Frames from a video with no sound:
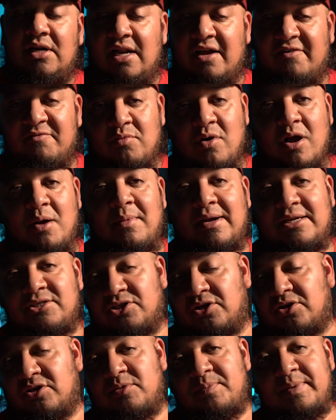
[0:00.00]
and I've brought my
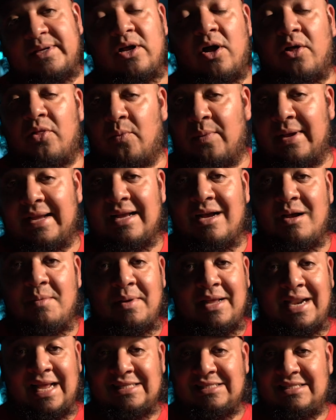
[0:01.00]
shutter speed all the way up
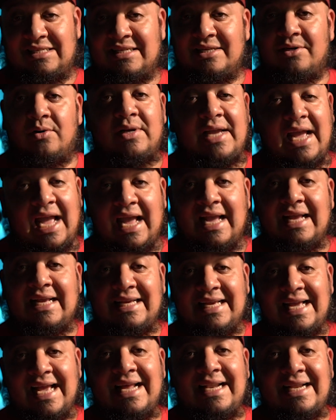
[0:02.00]
and I still
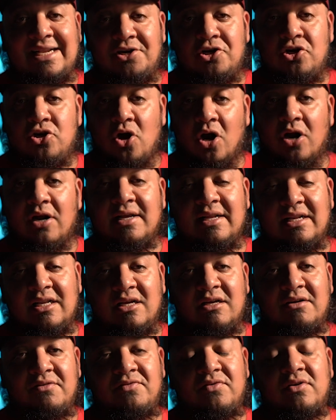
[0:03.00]
can't get it dark
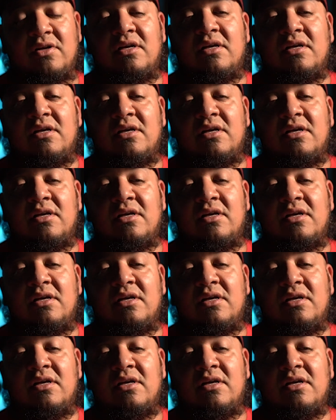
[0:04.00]
enough,